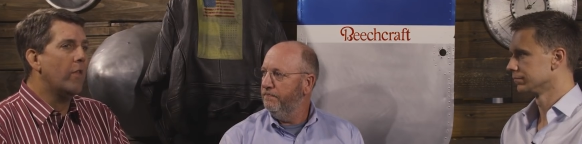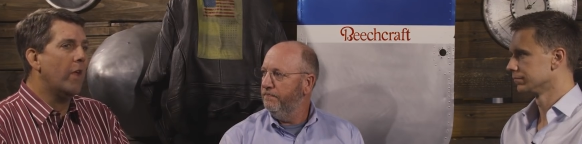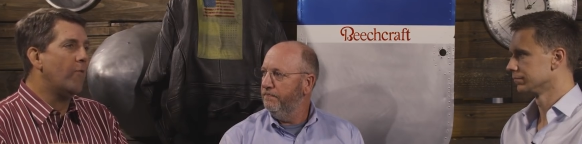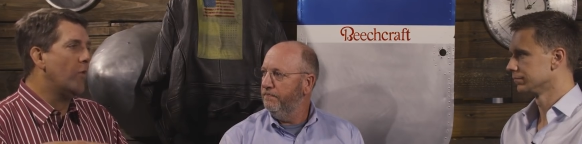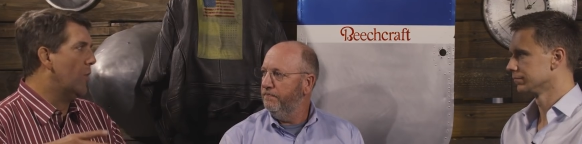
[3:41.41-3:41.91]

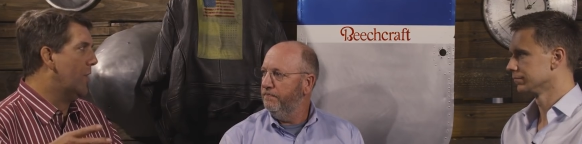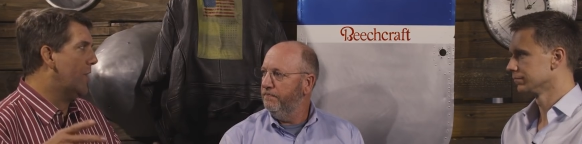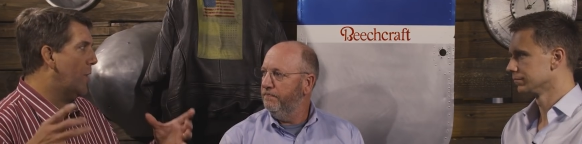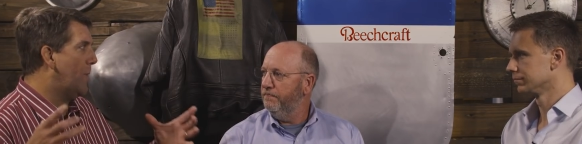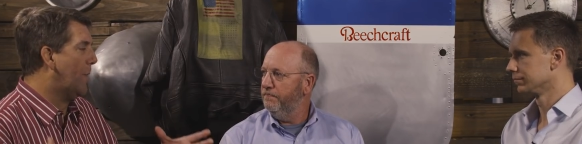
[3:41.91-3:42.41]
Speaker 1: if you look
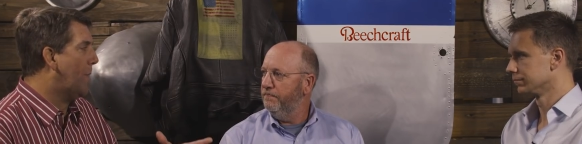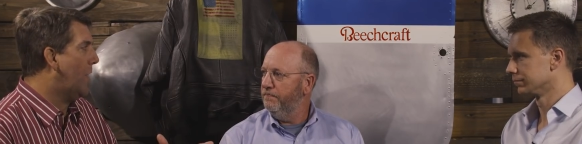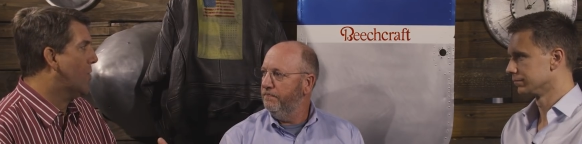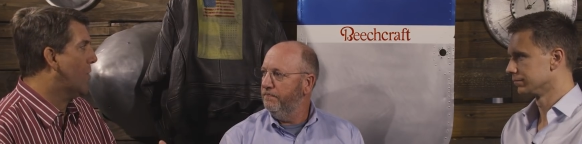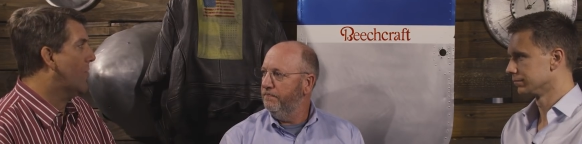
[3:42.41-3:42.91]
at the big
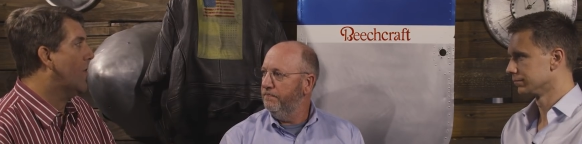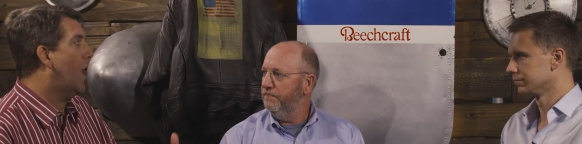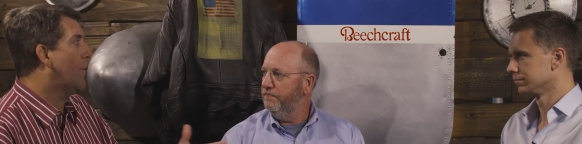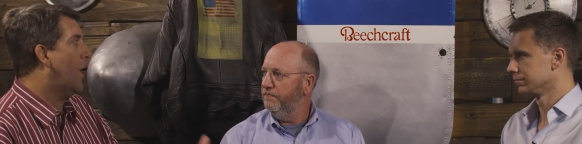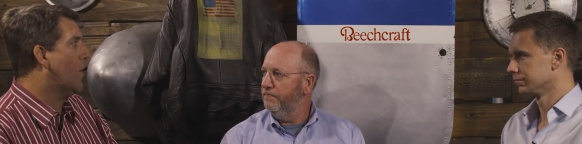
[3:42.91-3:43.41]
picture, it's
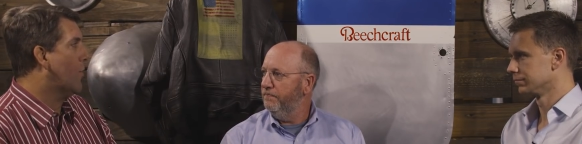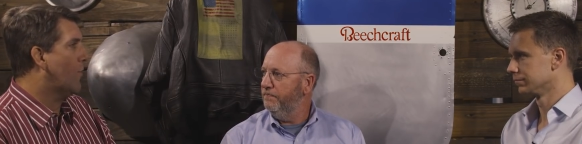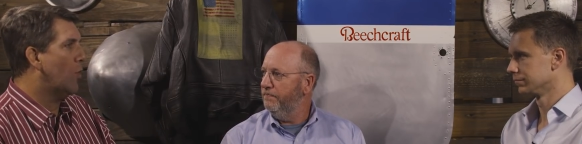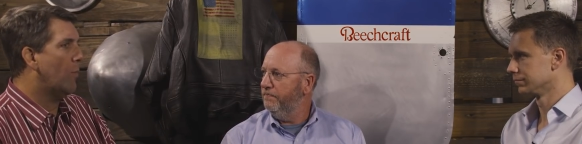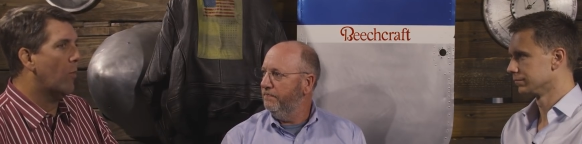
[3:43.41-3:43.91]
not about your
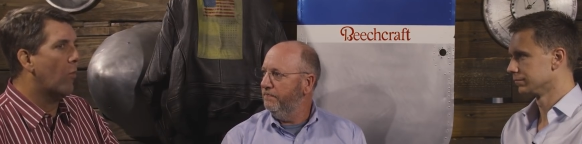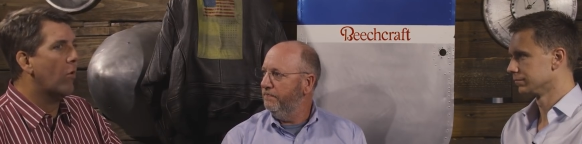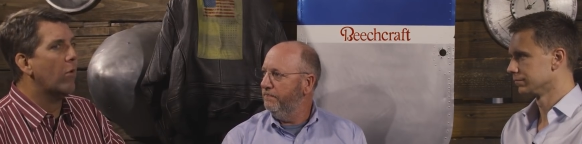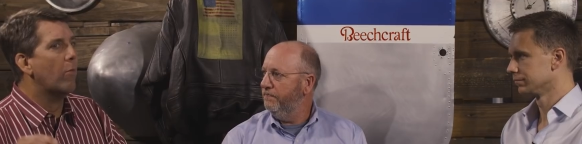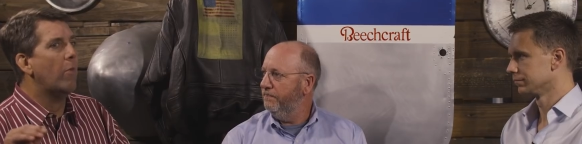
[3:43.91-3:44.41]
fuel burn.
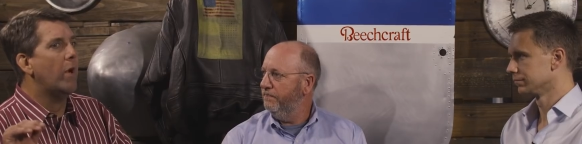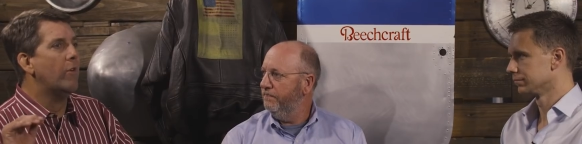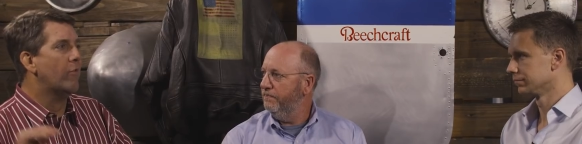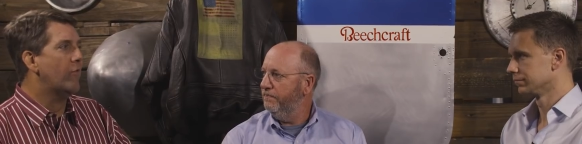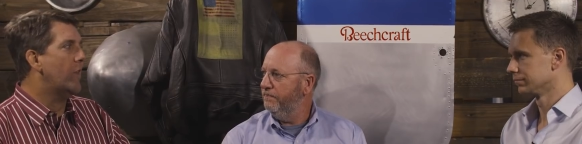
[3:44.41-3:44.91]
We're
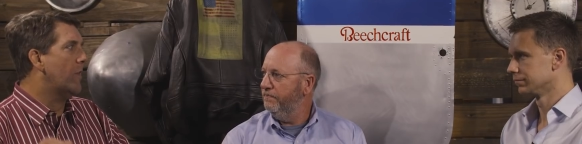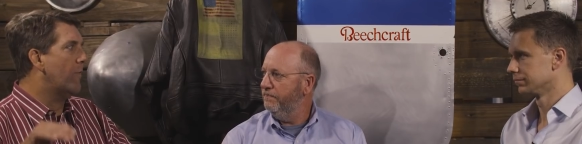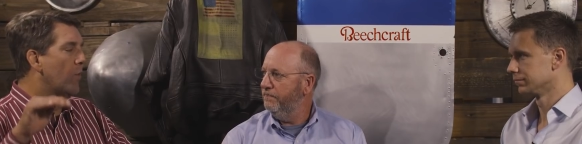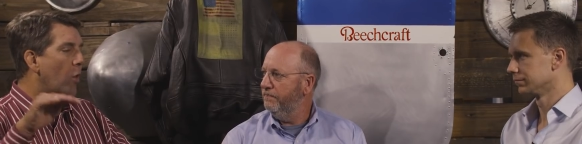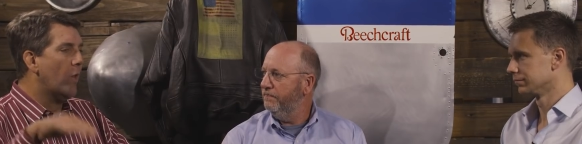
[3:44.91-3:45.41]
interested in
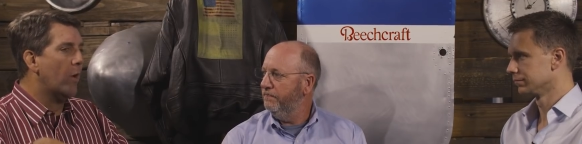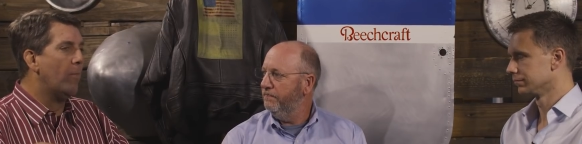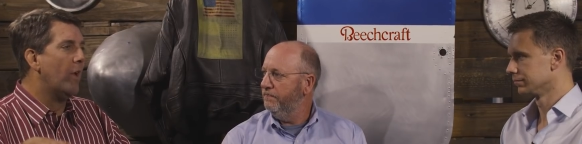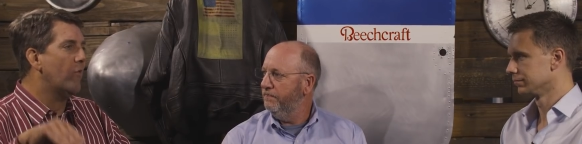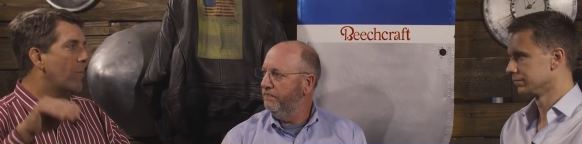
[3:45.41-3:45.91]
flowing
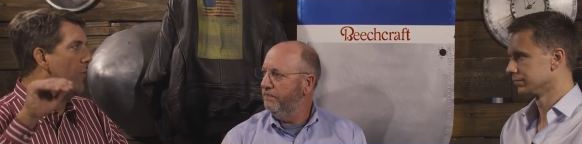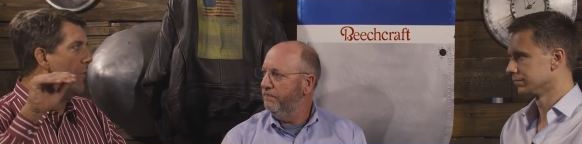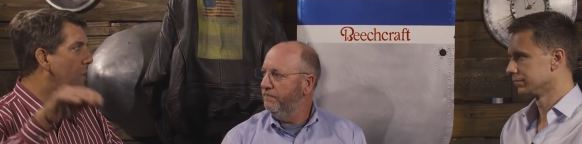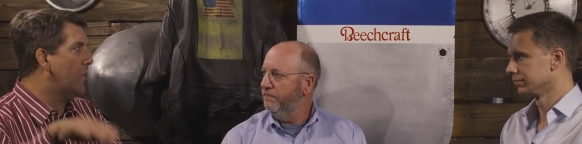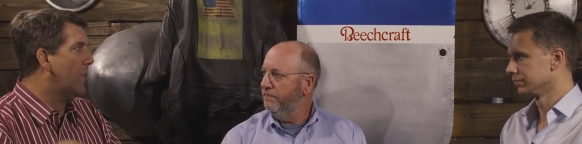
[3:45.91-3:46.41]
airplanes the most
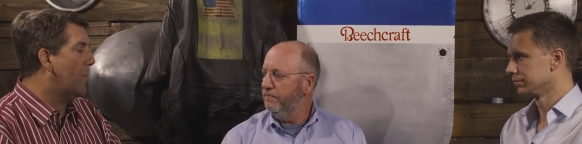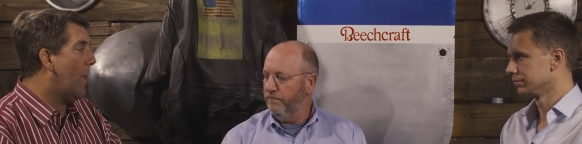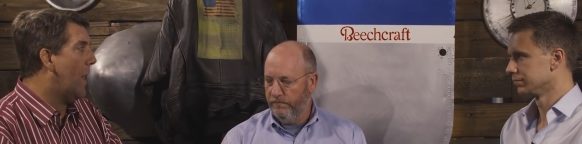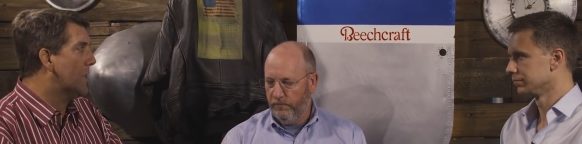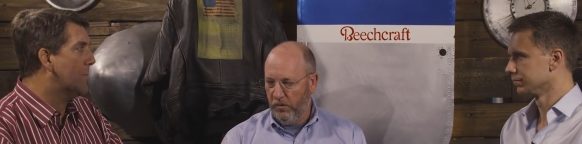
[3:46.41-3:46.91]
efficiently
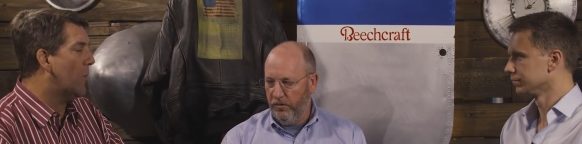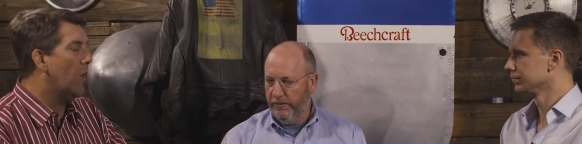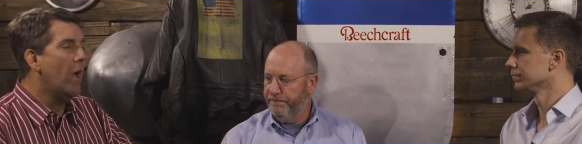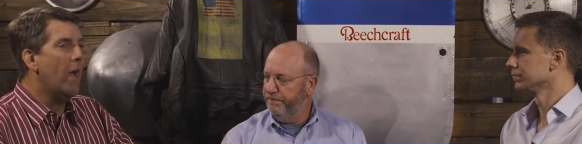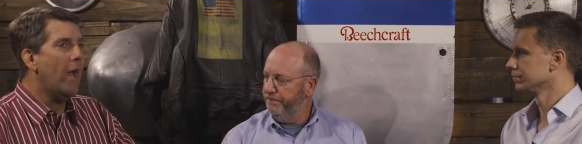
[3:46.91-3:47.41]
possible.
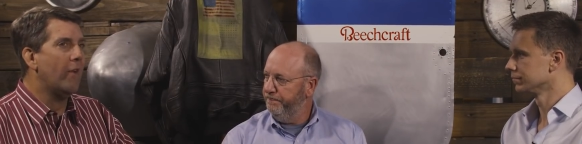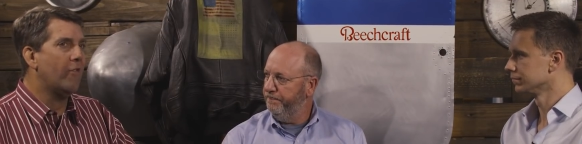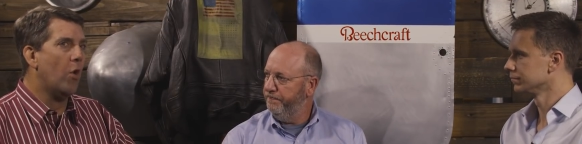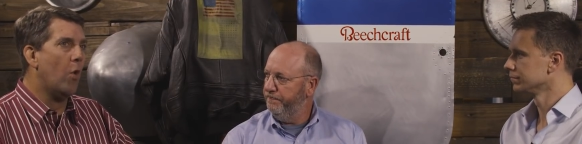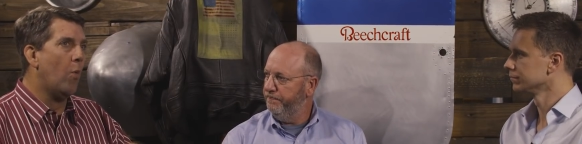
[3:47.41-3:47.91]
And
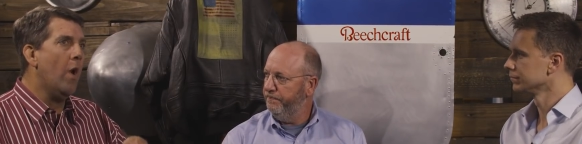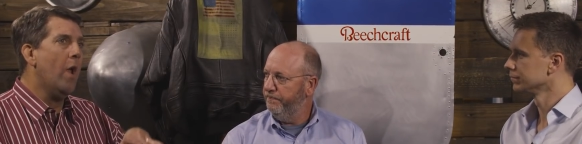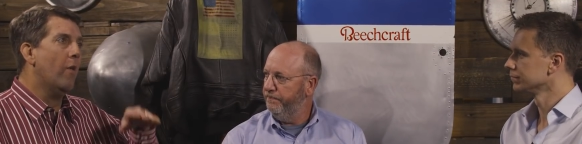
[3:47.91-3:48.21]
so